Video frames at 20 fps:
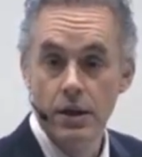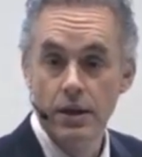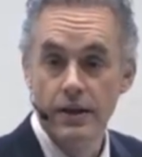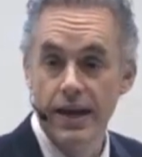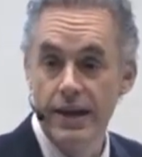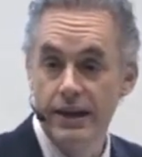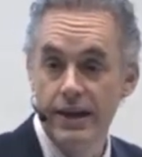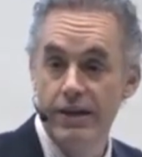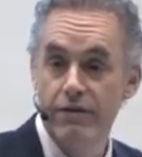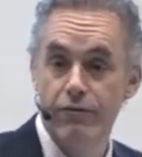
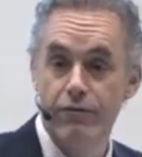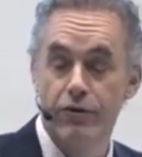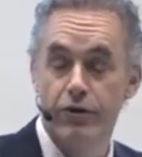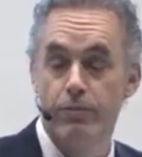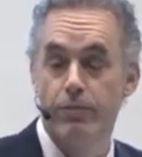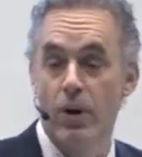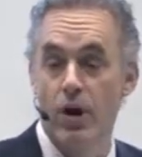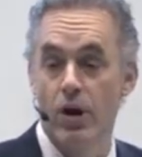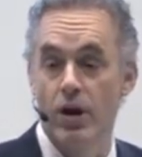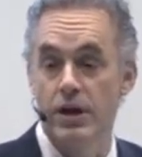They live for
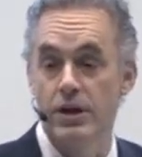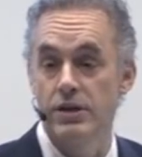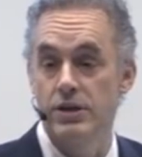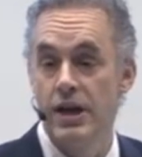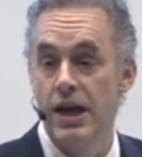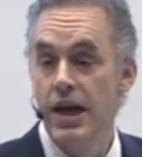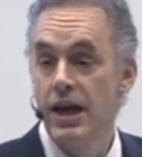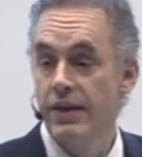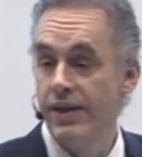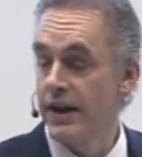parties.
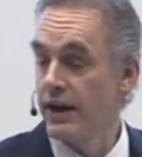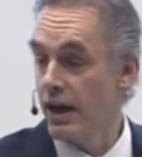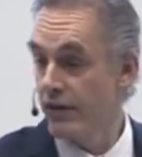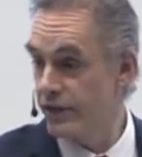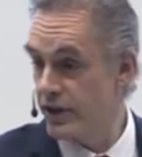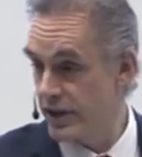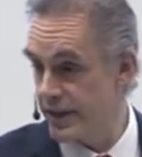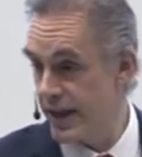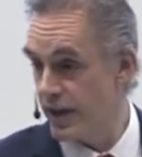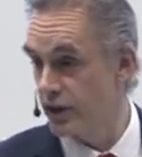They
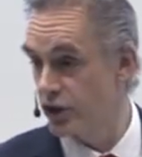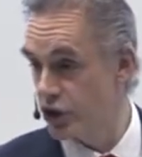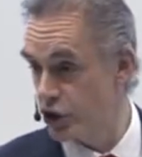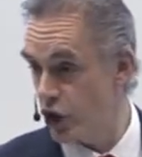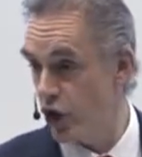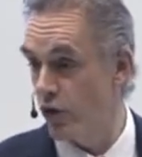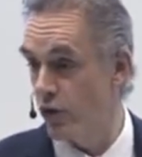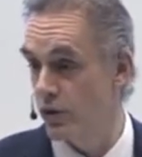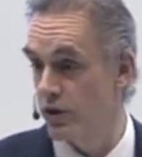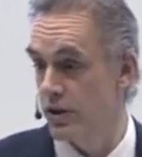love to tell
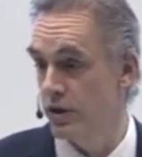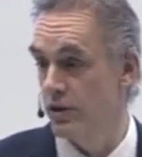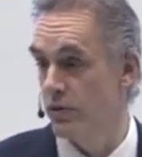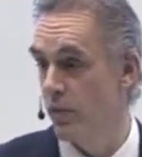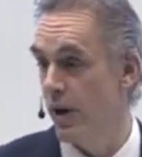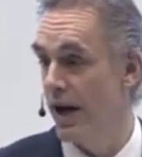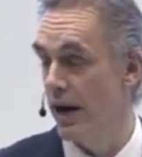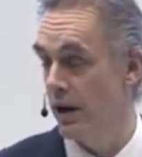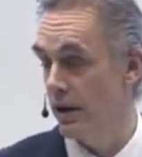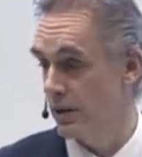jokes as
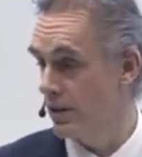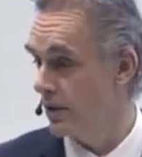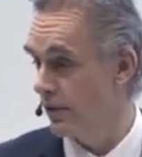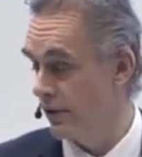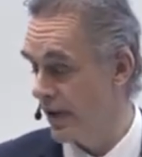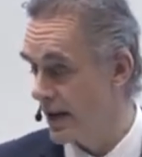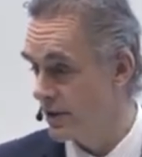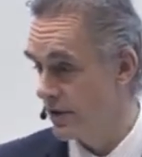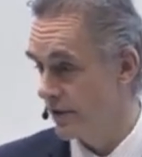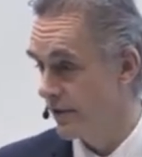well. It's a,
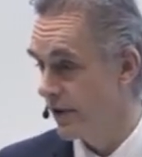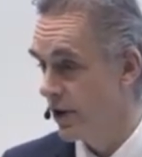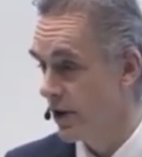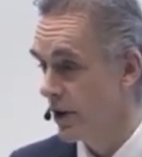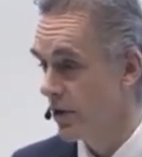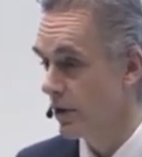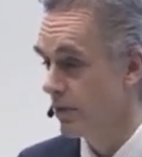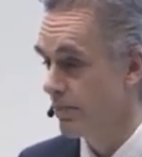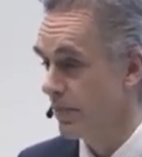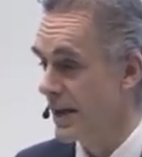that's a very
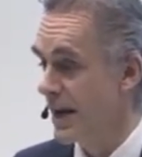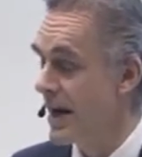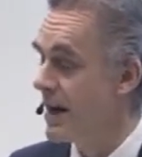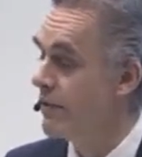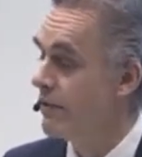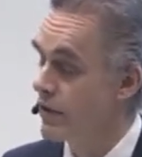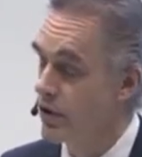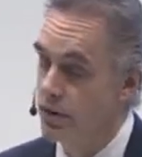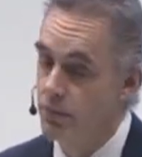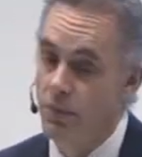good
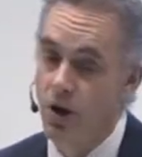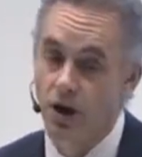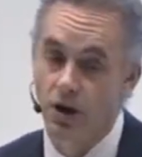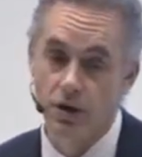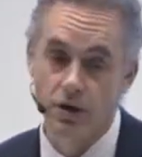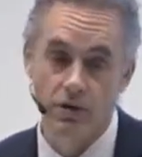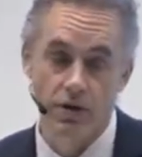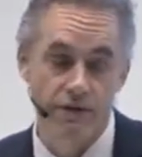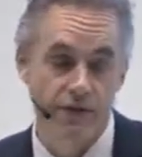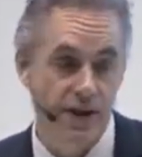behavioral
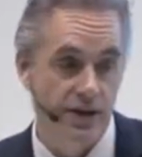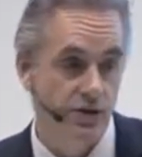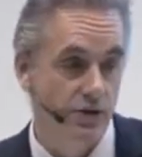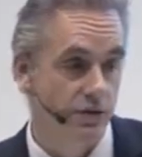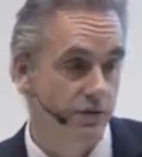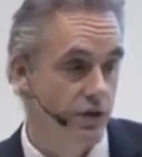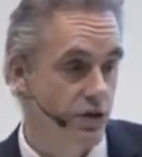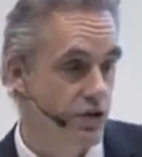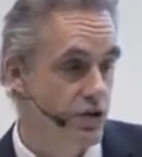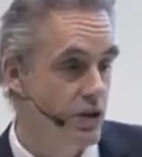marker of
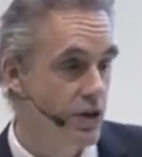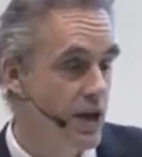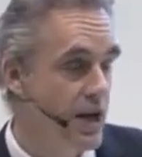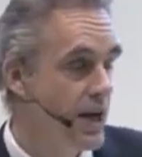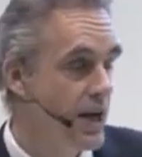extroversion.